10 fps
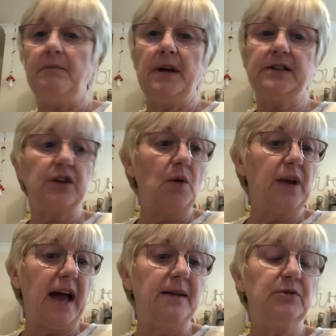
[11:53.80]
So
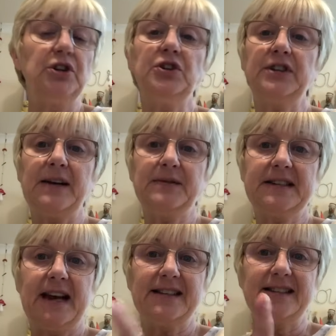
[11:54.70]
yeah, I'm going to go
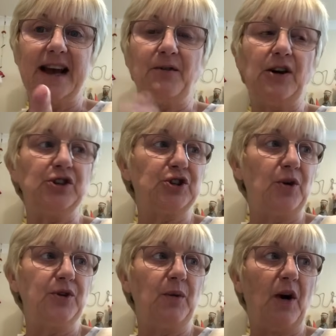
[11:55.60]
downstairs now and
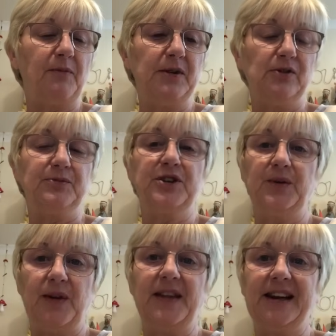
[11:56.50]
show you what I've been up
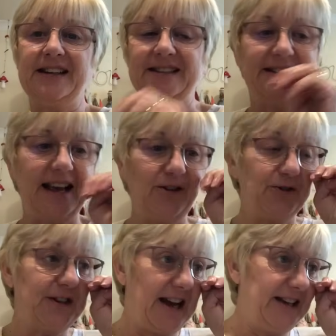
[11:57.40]
to, and then I can say
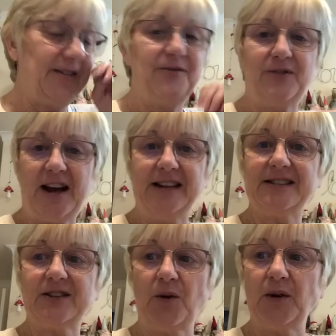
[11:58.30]
goodnight. Right,
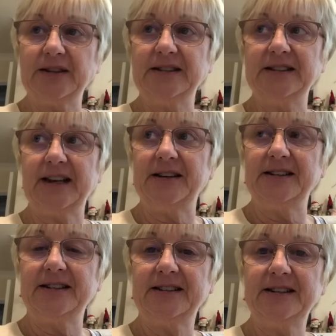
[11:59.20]
so, and
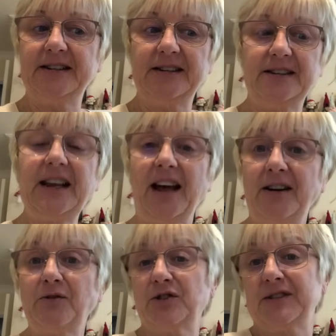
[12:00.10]
yeah,
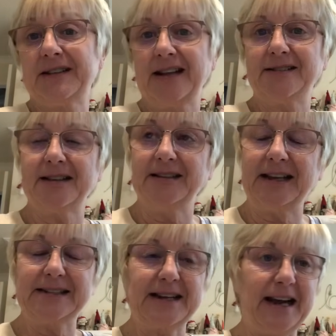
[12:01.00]
I was going to say until
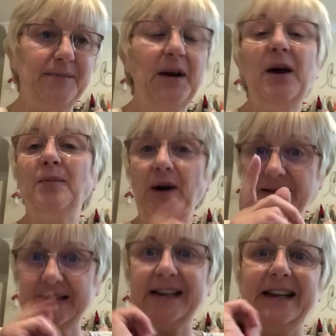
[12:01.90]
next time, but I'll
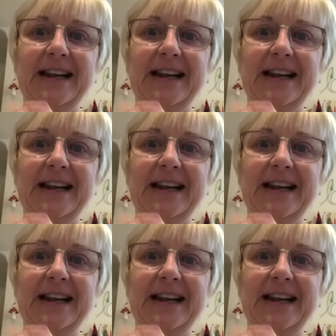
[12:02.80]
see you in a